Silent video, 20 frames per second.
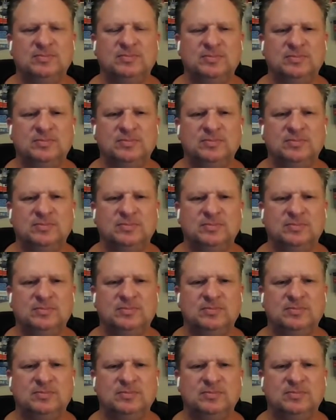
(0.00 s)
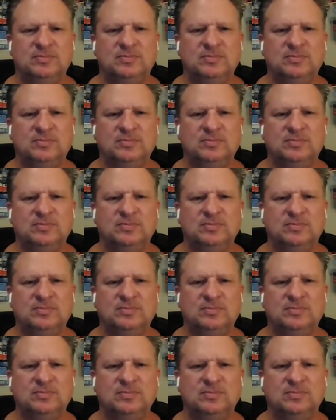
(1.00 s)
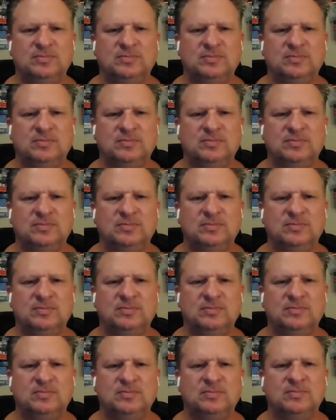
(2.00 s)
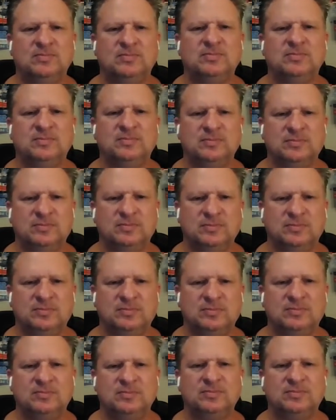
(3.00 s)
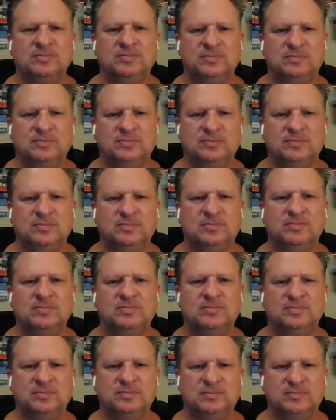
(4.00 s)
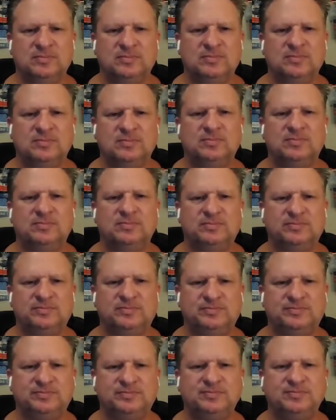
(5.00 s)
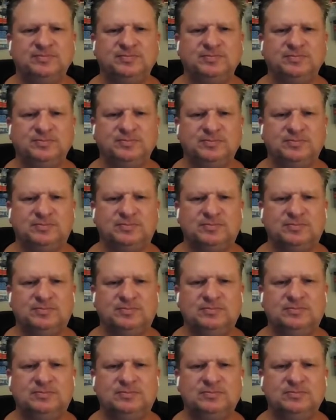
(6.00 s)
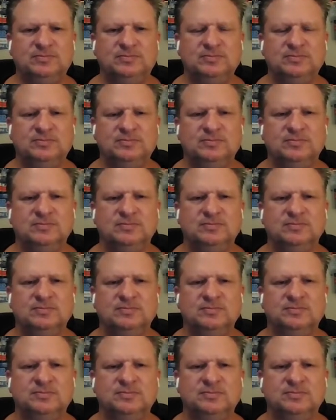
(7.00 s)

(not speaking)